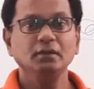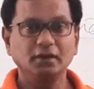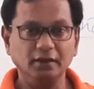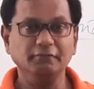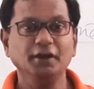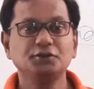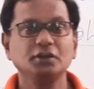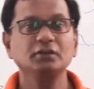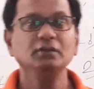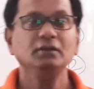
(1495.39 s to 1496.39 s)

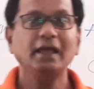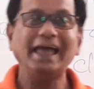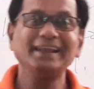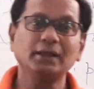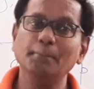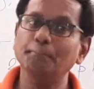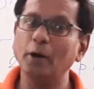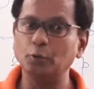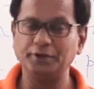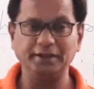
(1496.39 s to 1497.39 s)
conversion and
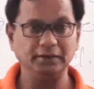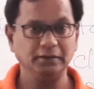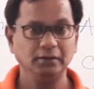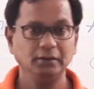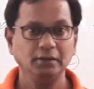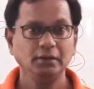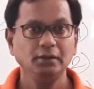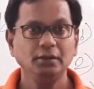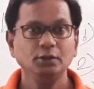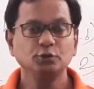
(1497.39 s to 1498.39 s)
compounding.
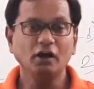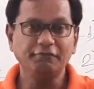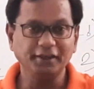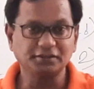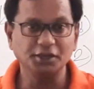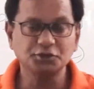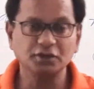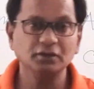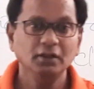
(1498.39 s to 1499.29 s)
So affixation